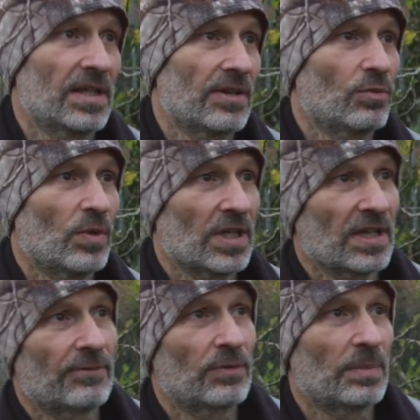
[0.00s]
you know the
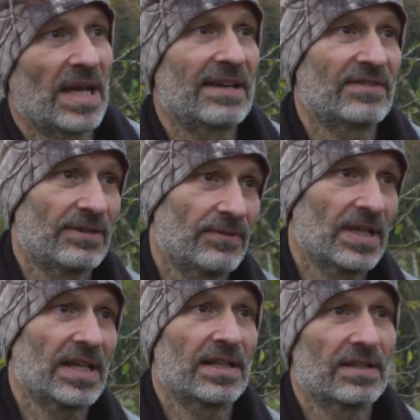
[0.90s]
wildlife will behave
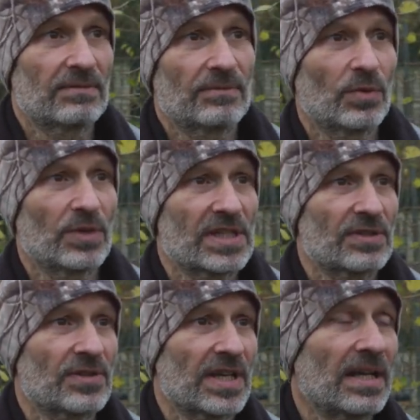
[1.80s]
differently and all this
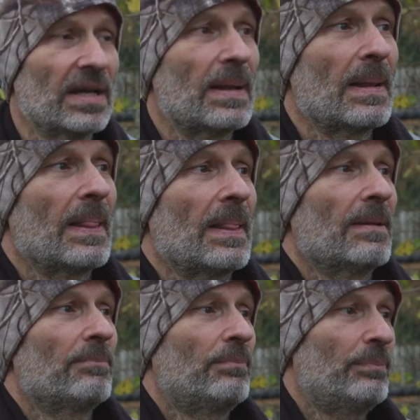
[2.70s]
sort of thing. Yeah.
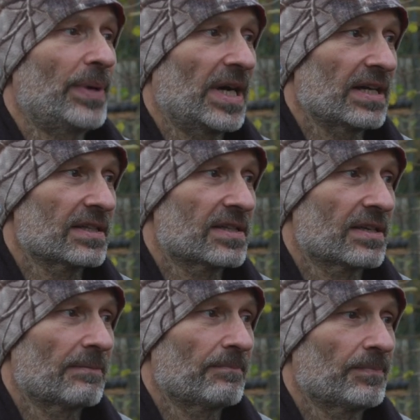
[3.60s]

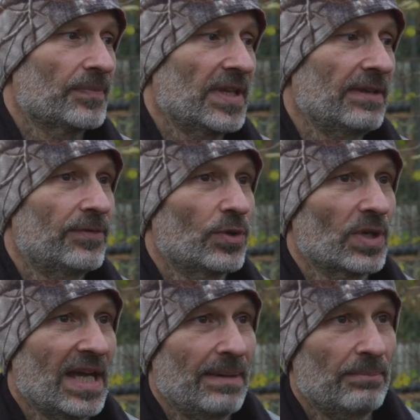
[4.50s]
But if
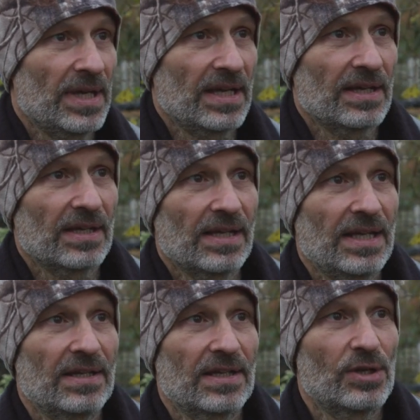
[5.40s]
you're camping
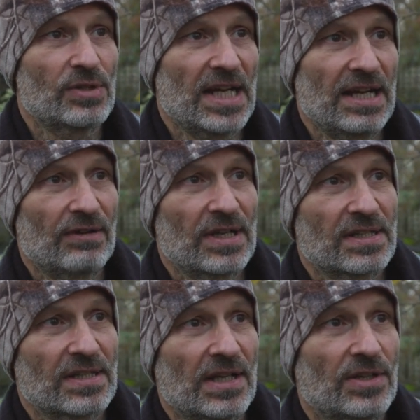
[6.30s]
in those
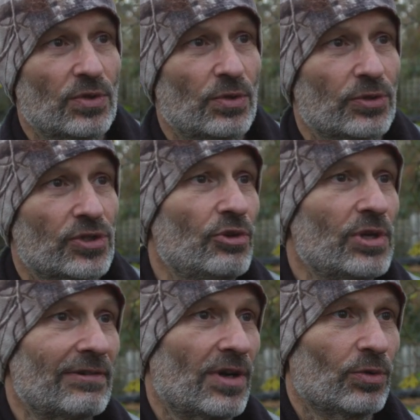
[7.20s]
areas and your
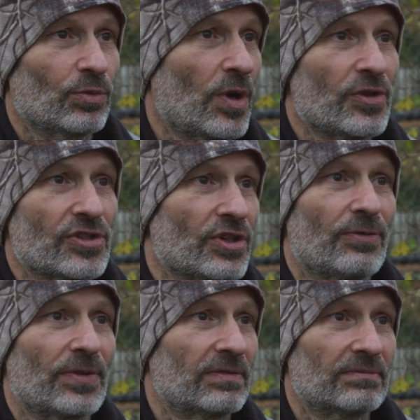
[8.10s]
two-year-old wanders
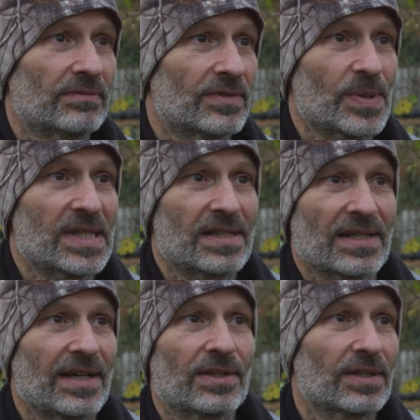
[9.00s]
off and twists
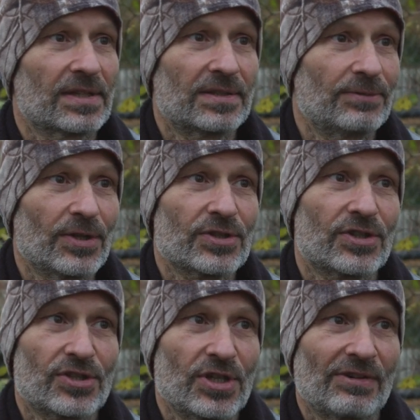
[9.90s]
its ankle and you've lost
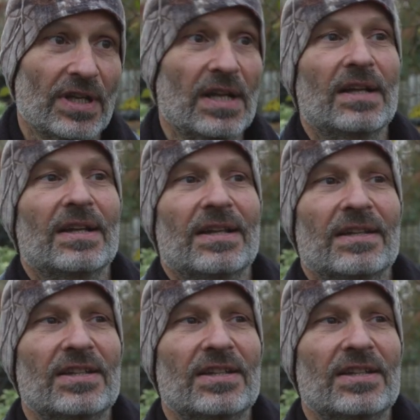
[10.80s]
the two-year-old, yeah.